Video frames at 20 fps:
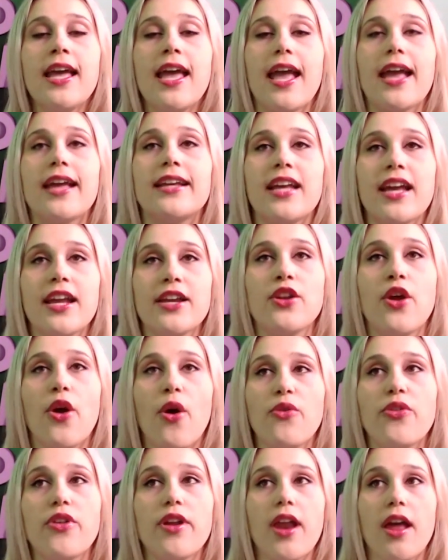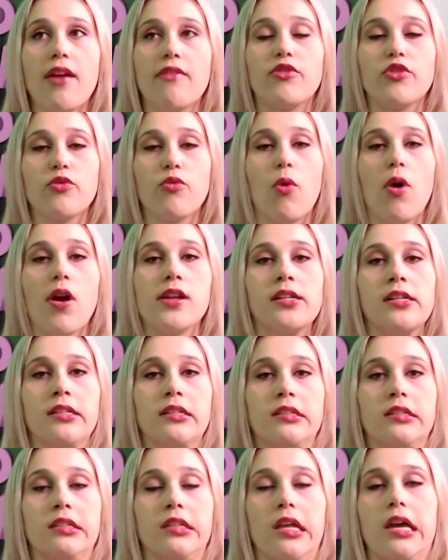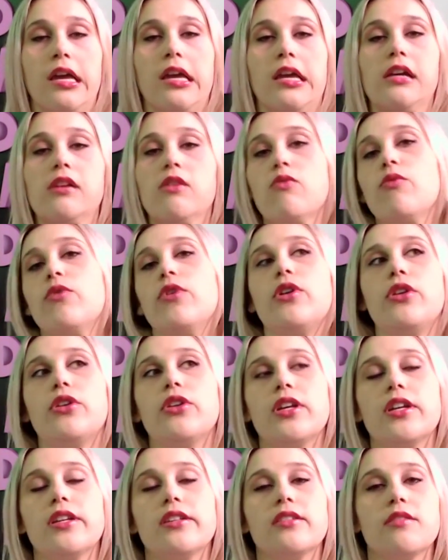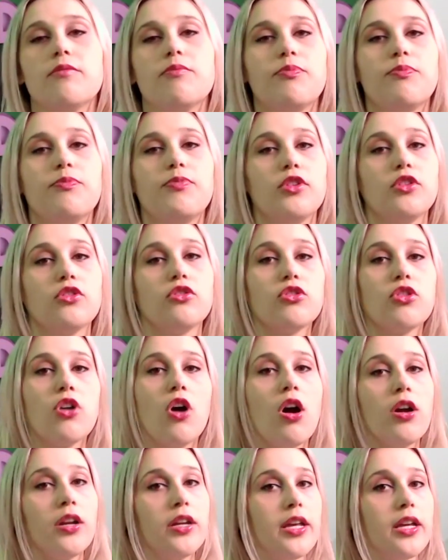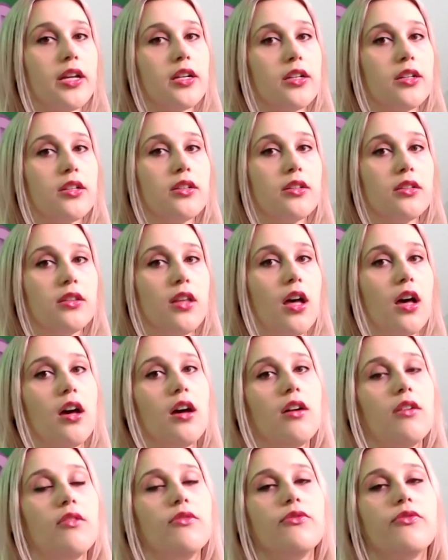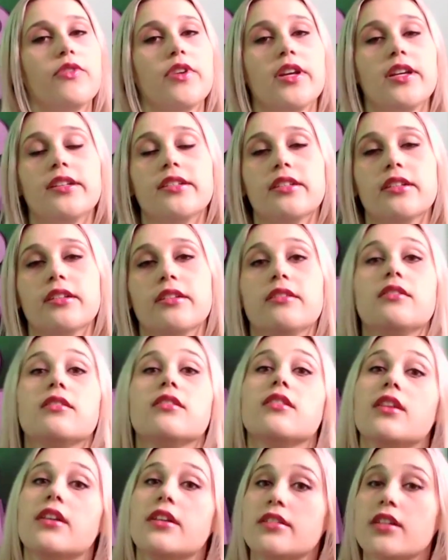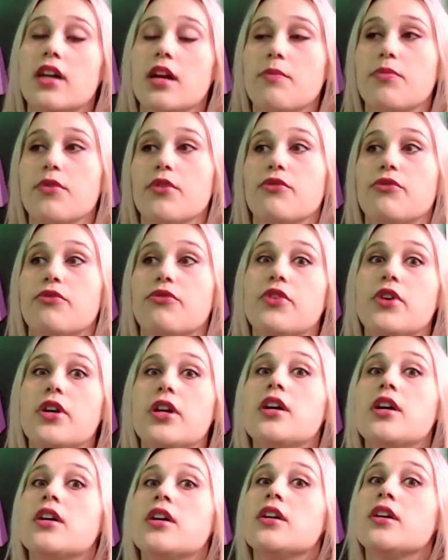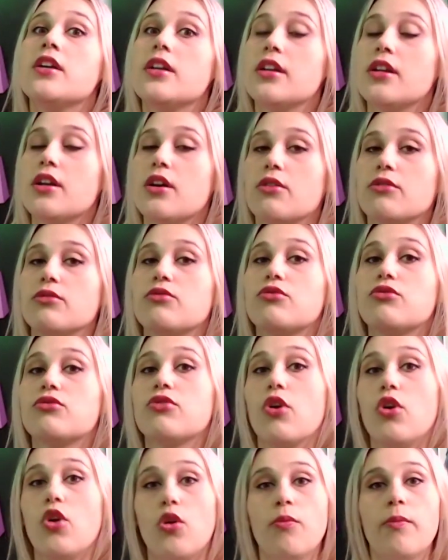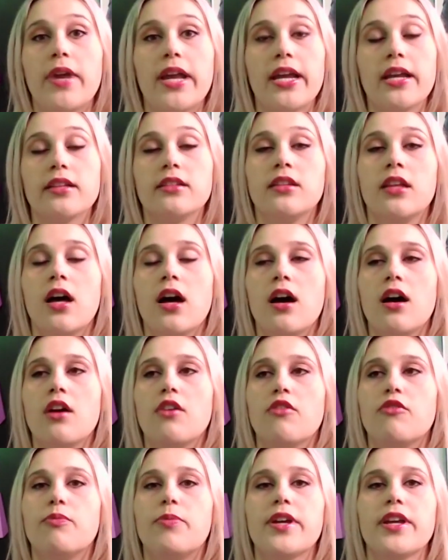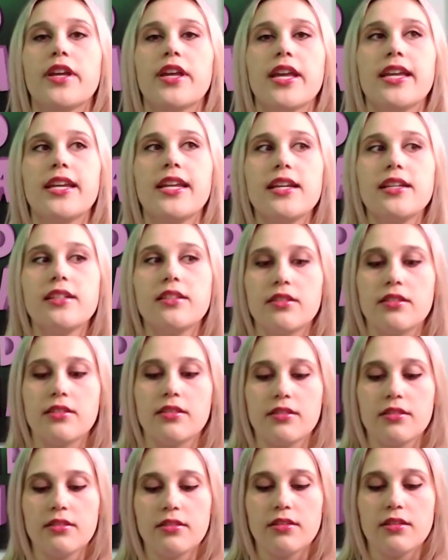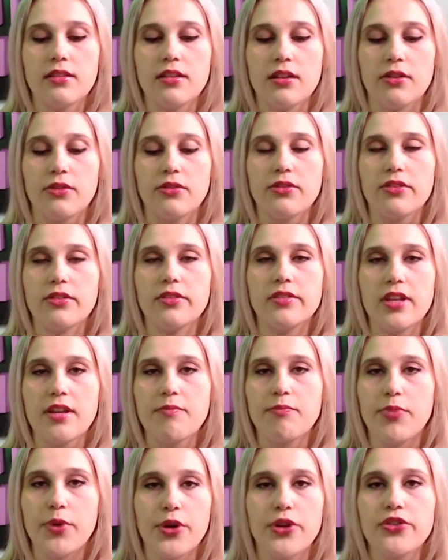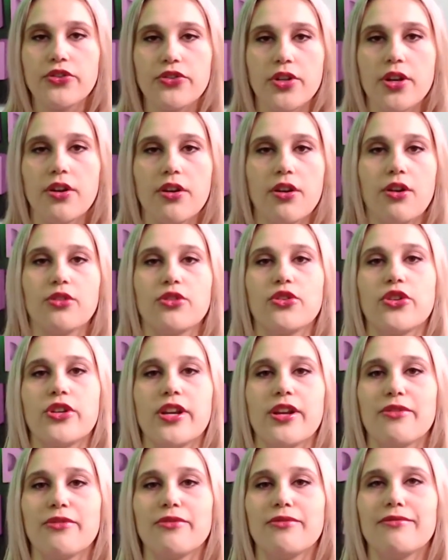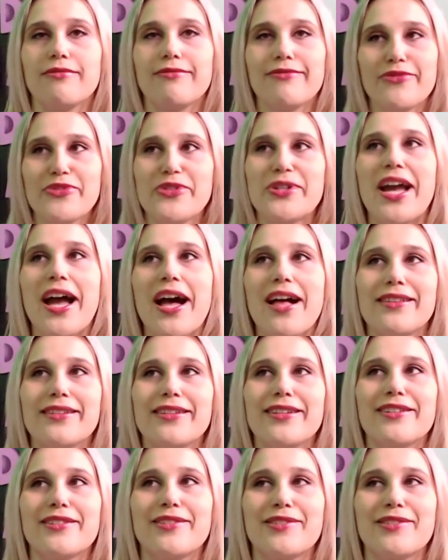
And I know that everyone is like, well, is it platonic love? Is it a type of, you know, soulmate love? But it is, you know, they're the same person in alternate realities.